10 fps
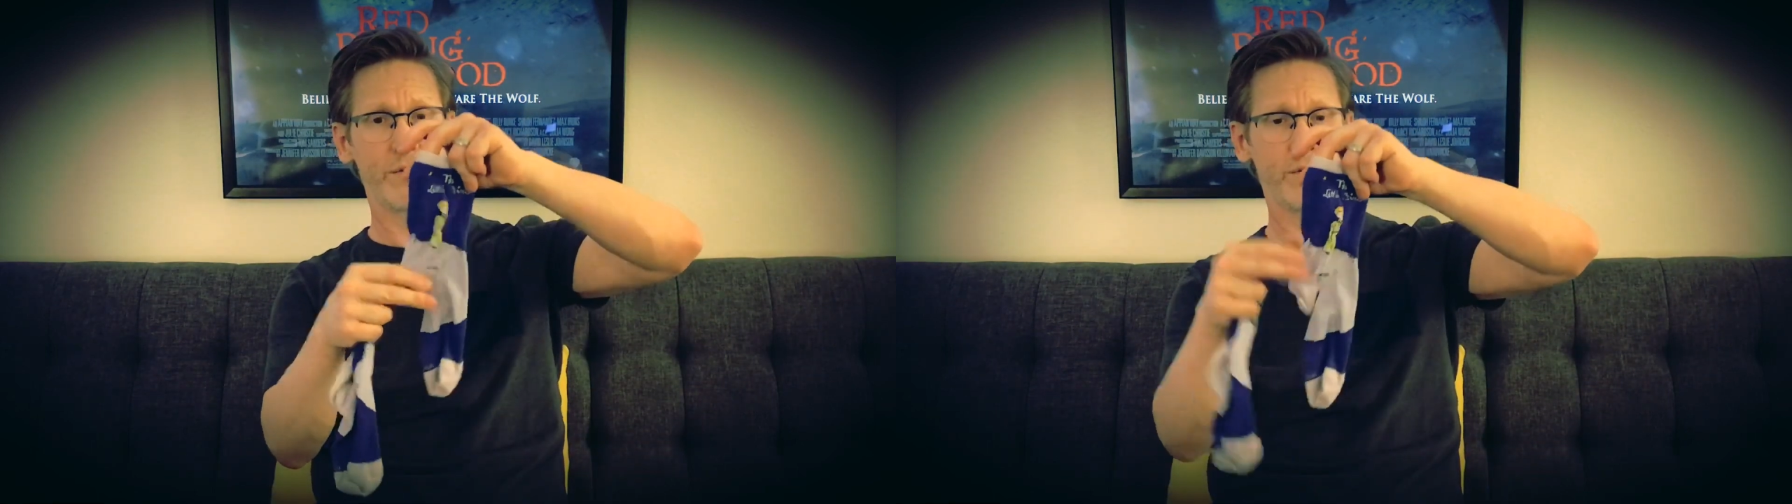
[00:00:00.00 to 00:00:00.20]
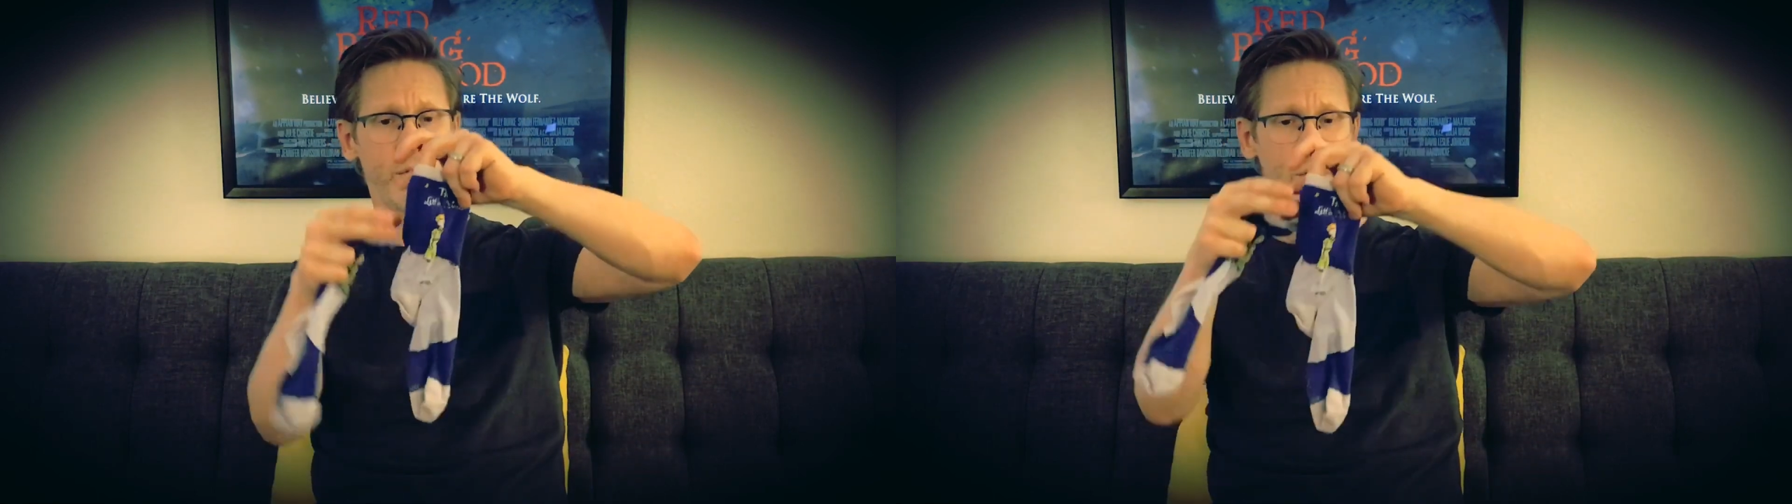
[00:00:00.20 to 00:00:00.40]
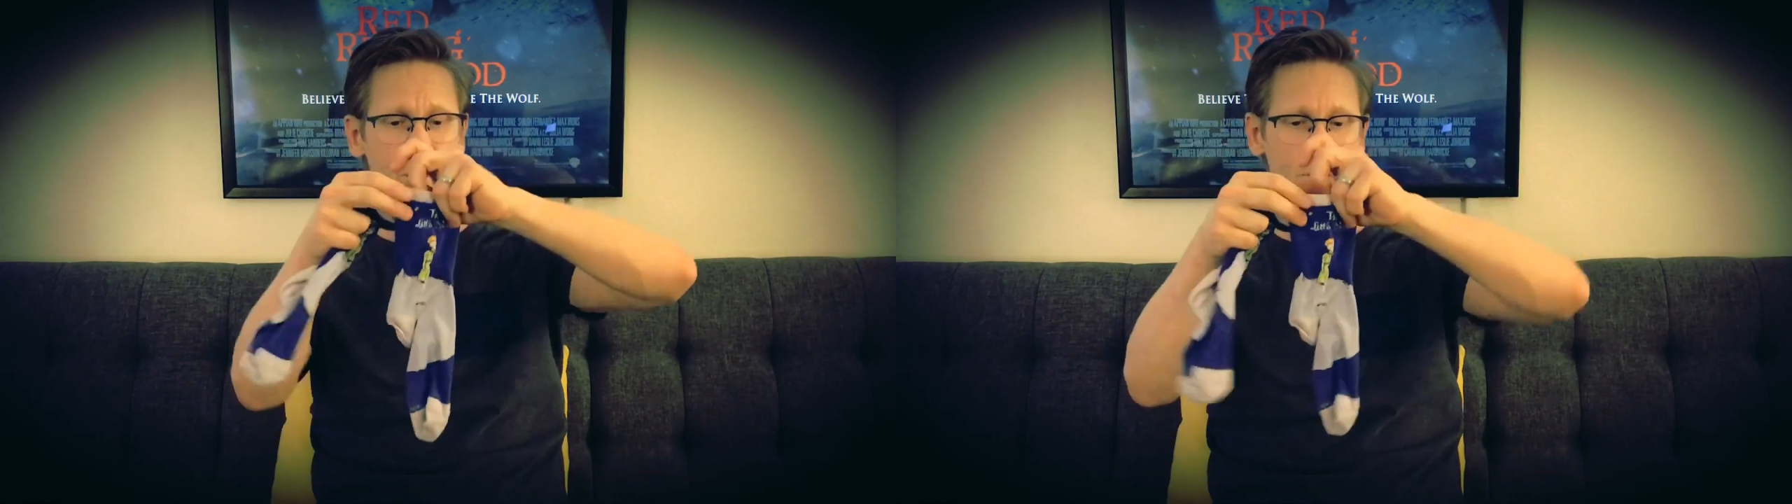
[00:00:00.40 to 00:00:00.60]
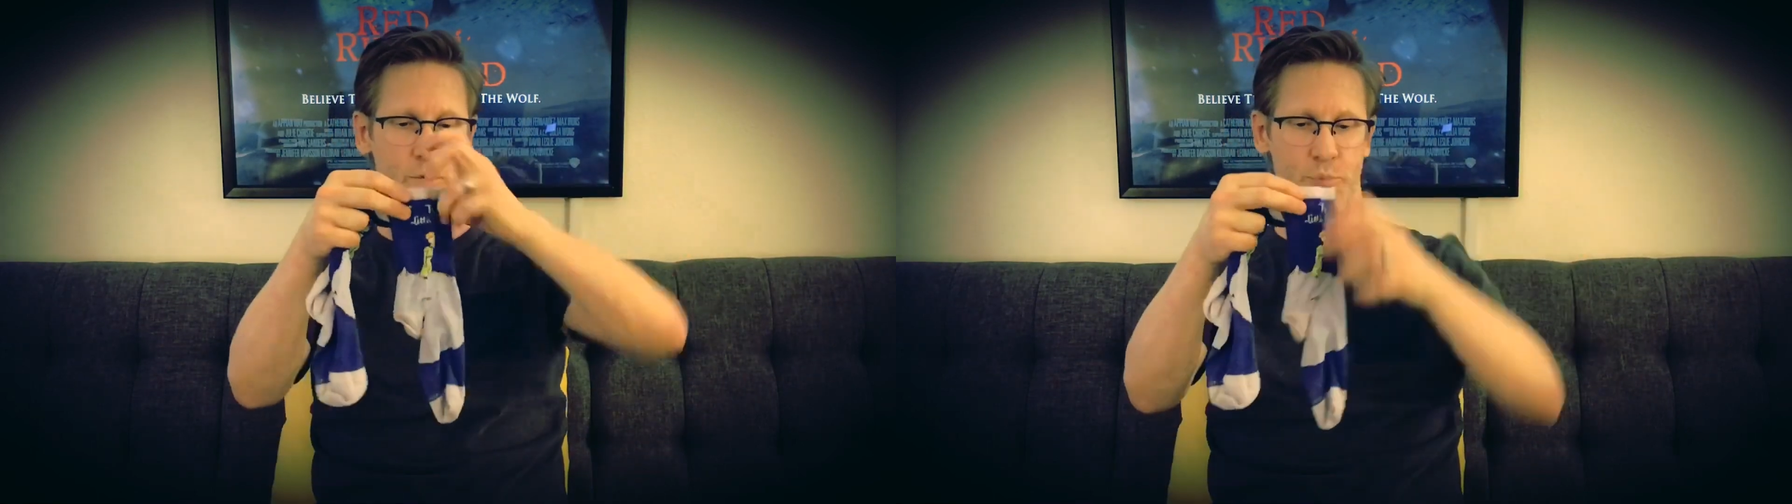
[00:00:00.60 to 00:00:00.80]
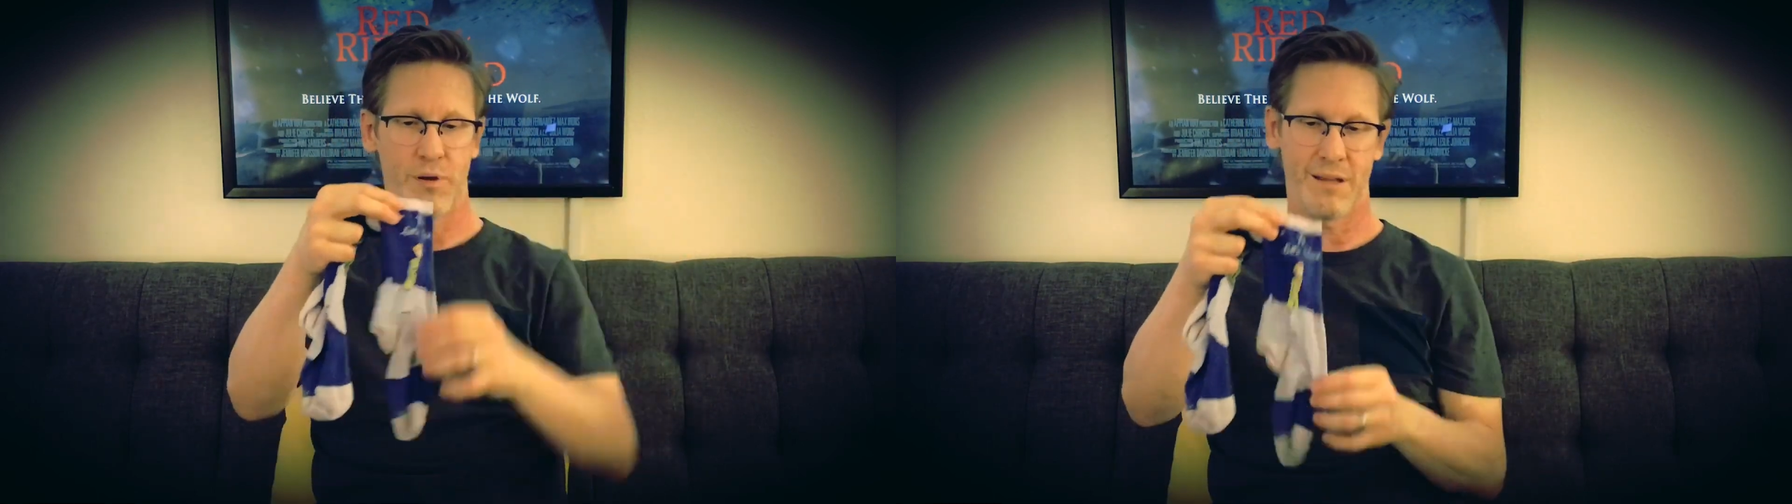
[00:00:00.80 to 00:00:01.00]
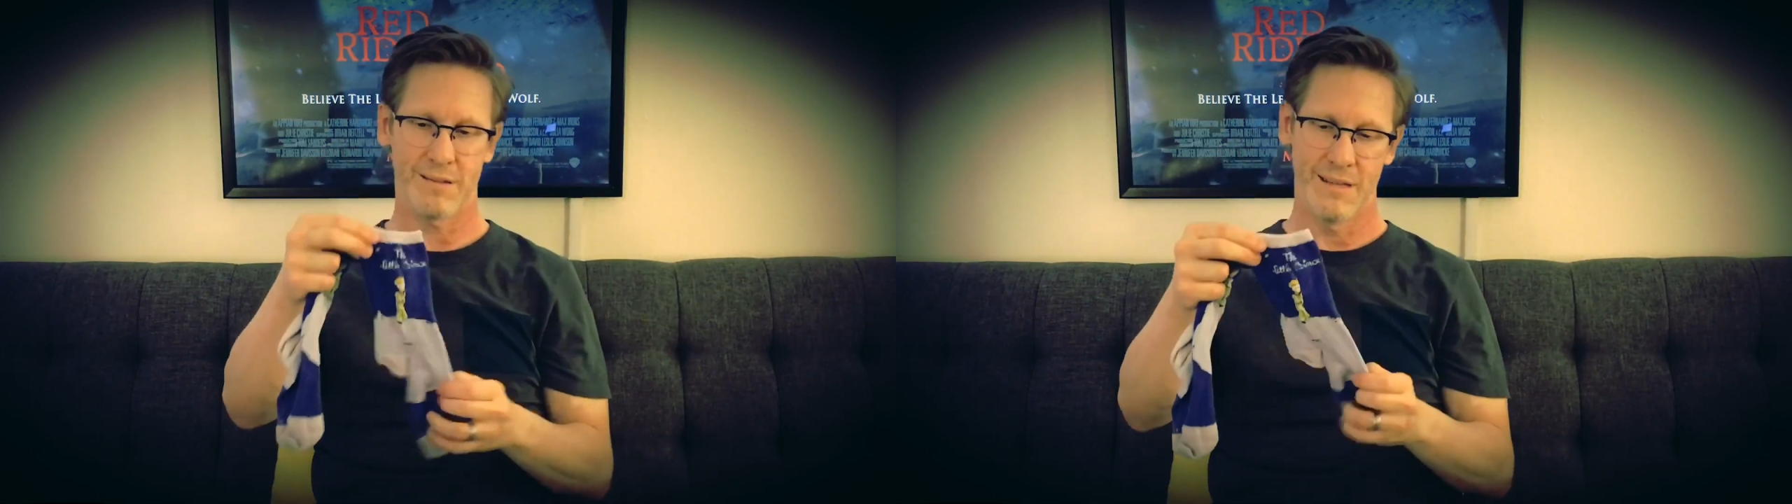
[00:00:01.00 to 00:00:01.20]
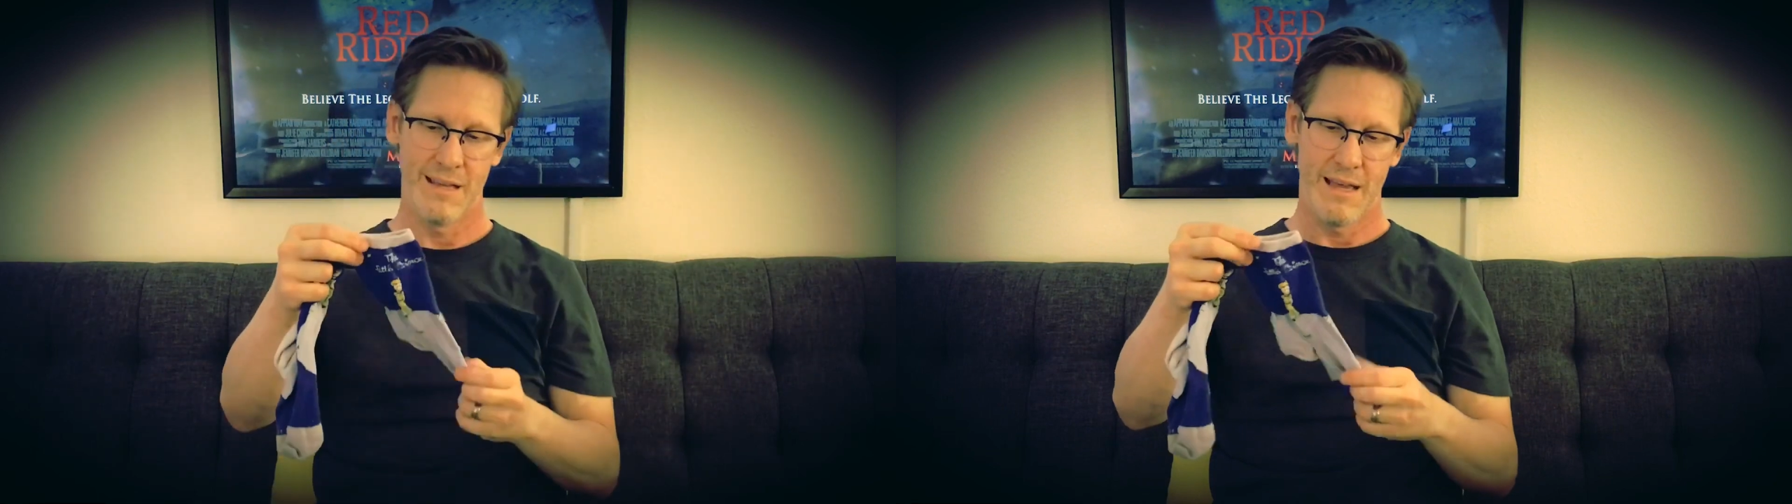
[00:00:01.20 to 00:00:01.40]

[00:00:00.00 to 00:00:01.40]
the store Little Prince.